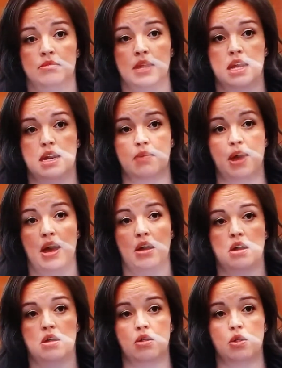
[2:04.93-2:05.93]
Well, that's
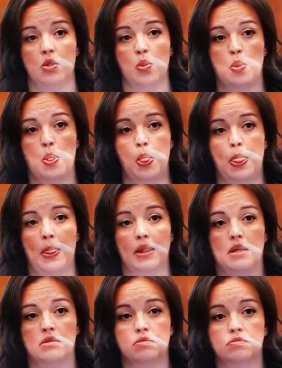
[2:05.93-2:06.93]
ultimately
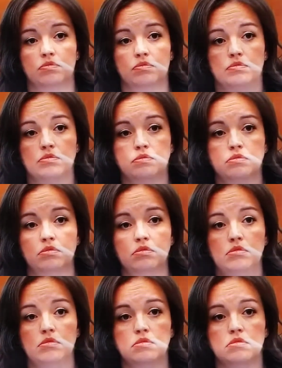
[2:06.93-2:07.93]
the court's decision,
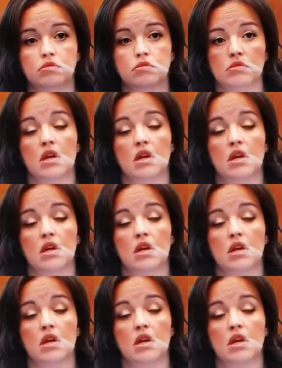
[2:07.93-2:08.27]
correct?